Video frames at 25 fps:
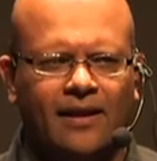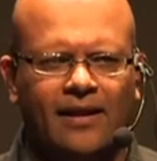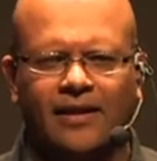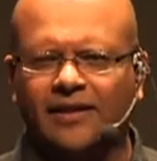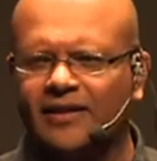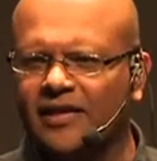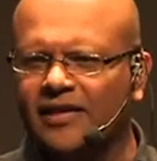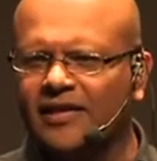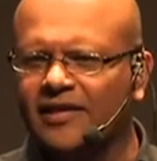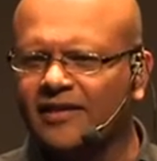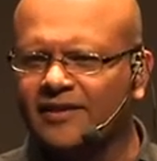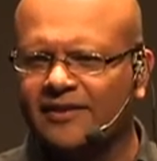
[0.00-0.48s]

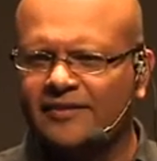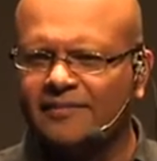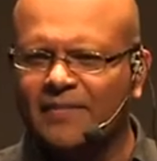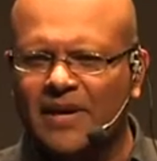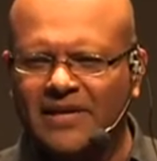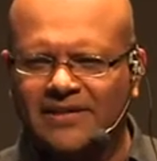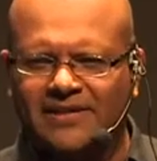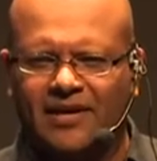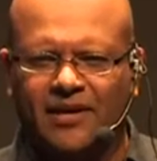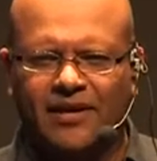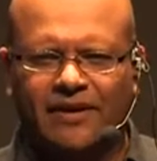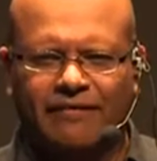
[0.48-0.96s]
LinkedIn is
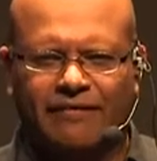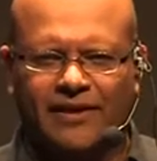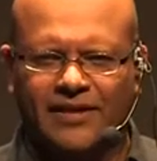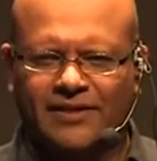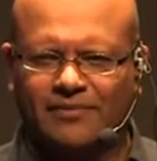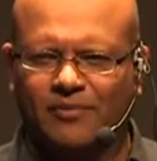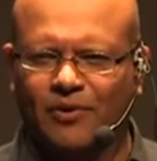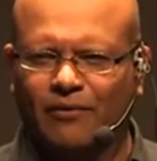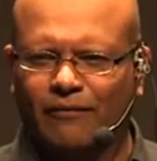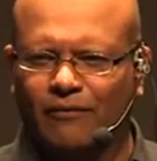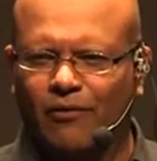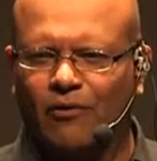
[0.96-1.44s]
basically
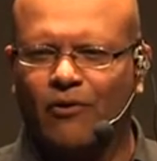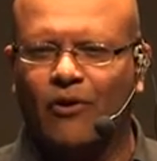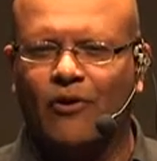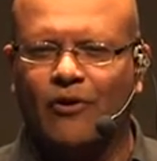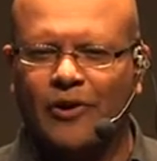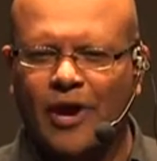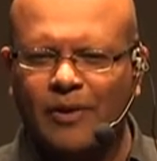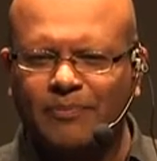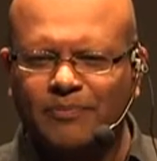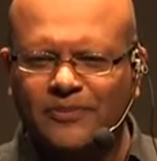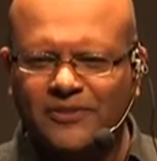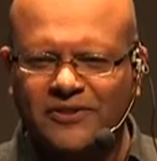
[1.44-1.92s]
Facebook for
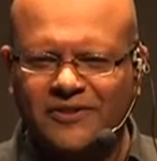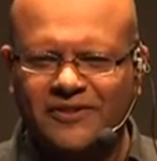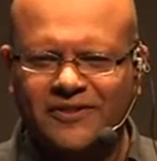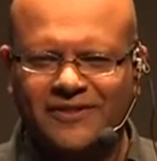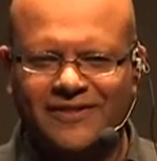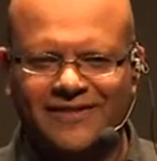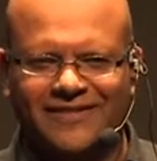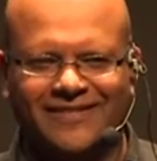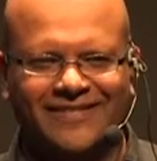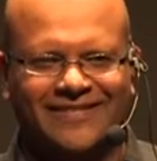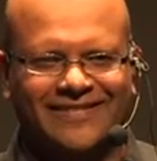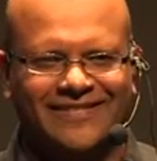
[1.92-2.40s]

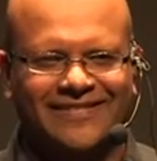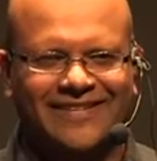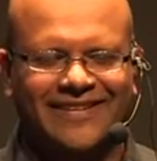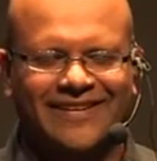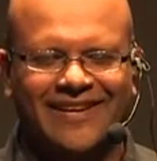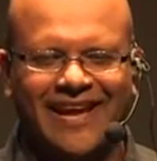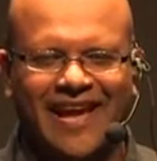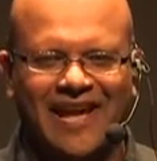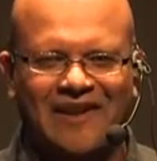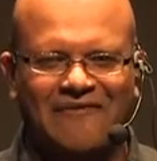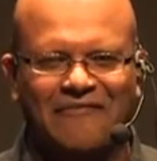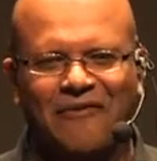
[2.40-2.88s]
grown-ups
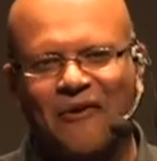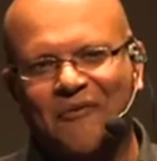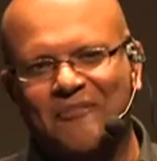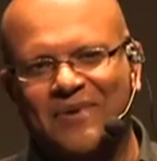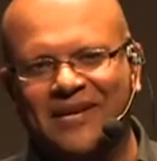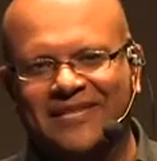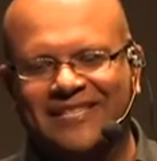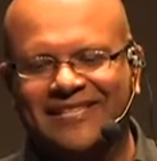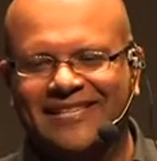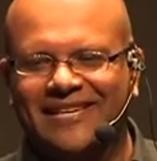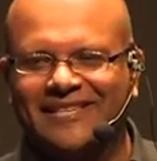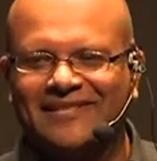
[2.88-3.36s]
and for
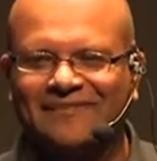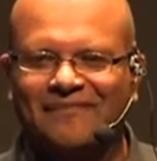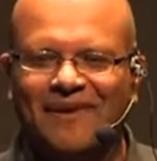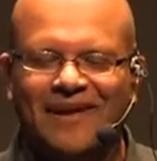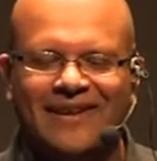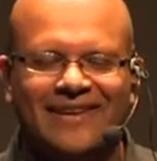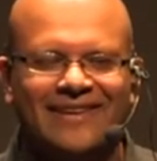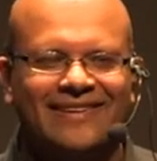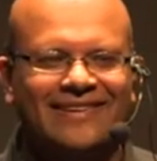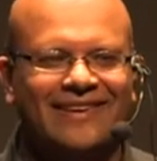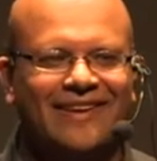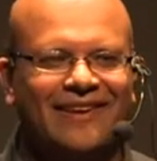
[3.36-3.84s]

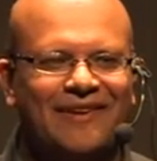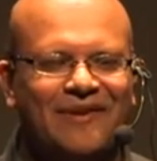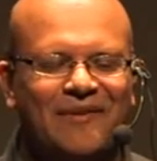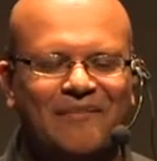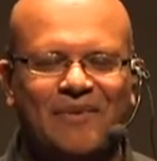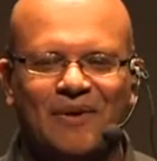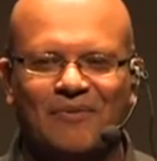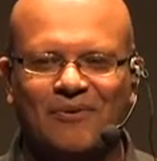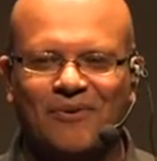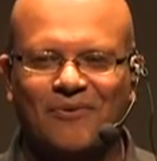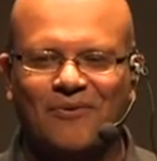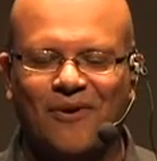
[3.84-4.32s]
businessmen,
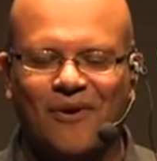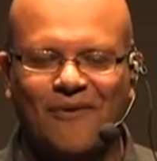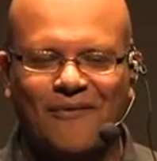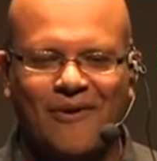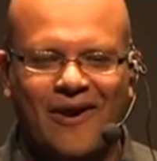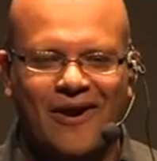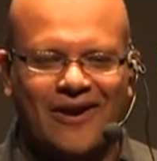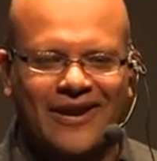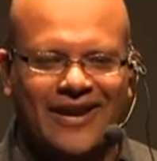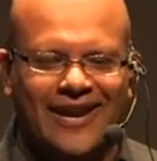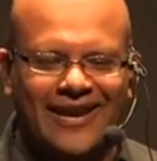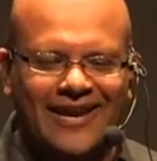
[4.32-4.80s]
people who are
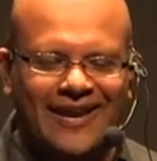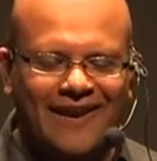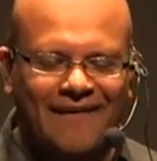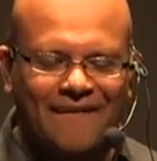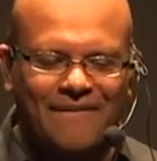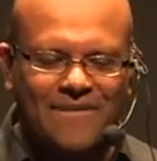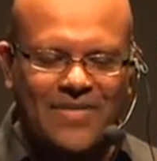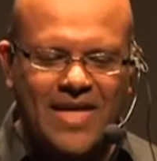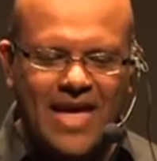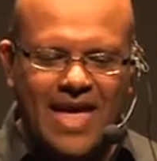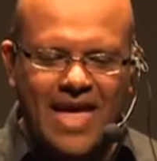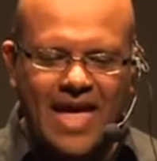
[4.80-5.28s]
working.
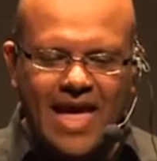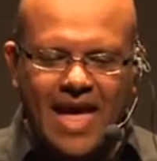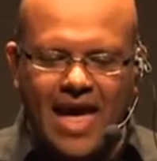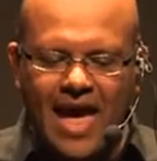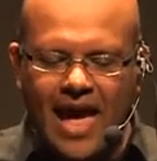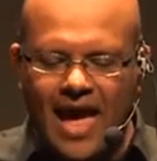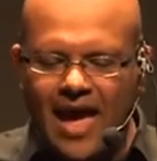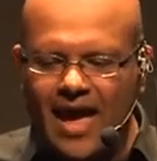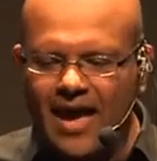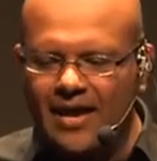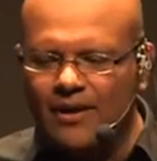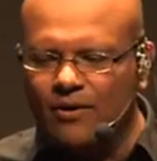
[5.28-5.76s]

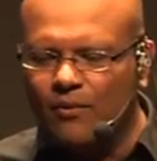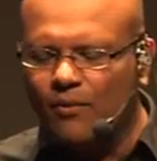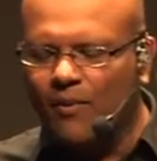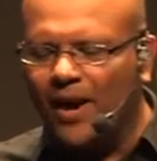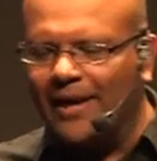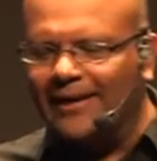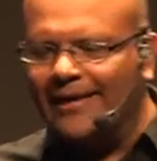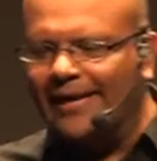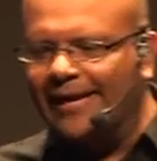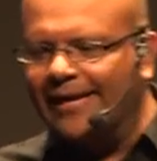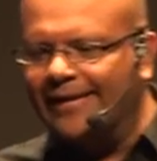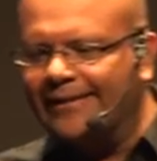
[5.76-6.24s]
And what